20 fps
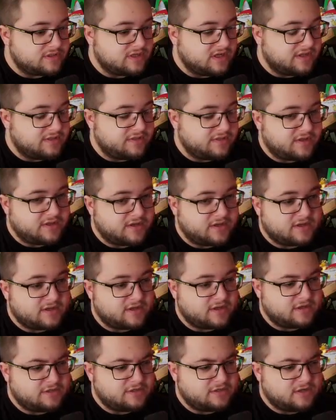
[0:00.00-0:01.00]
and I think...
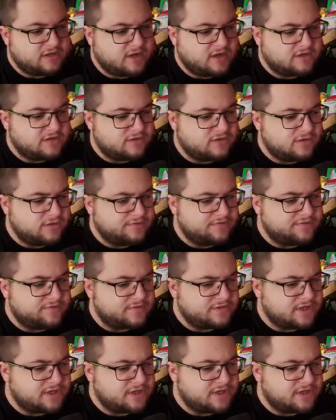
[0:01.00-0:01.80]
I don't know if